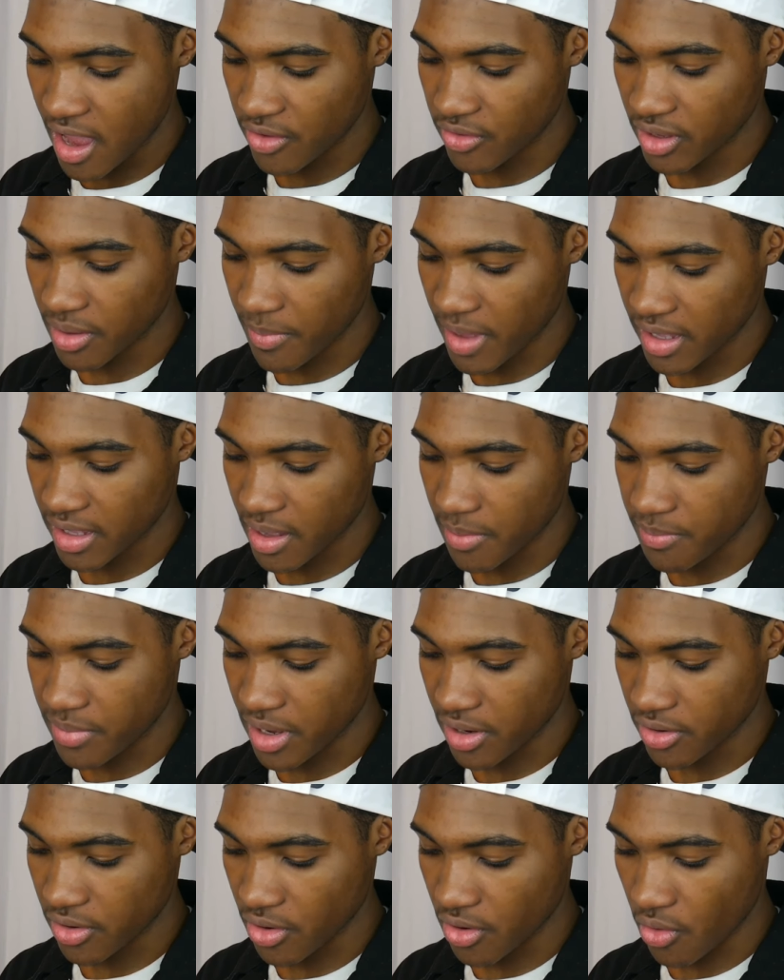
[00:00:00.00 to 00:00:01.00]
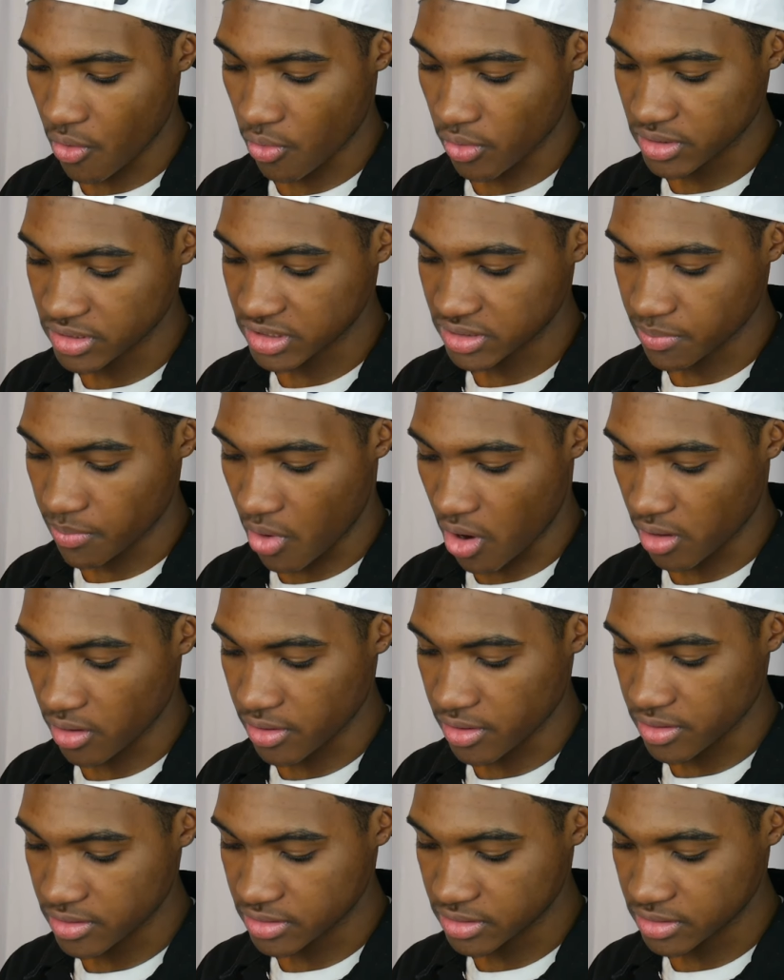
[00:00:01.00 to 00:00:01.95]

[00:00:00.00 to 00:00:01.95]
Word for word: You can make it bigger or smaller.